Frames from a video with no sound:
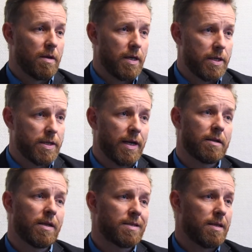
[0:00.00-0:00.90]

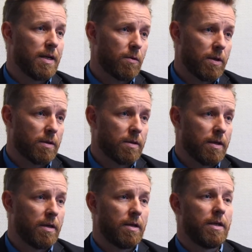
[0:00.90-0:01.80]
injected as a liquid
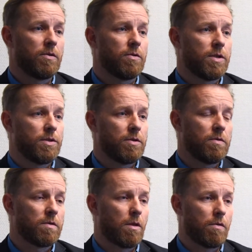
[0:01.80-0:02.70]
into
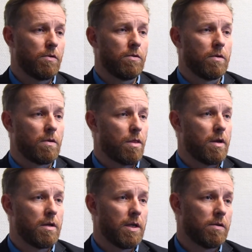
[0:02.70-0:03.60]
tissues through
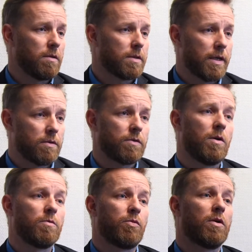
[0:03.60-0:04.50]
thin needles,
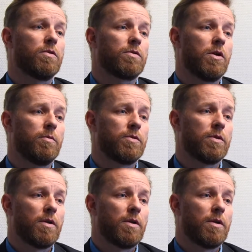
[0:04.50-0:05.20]
endoscopes, bronchoscopes,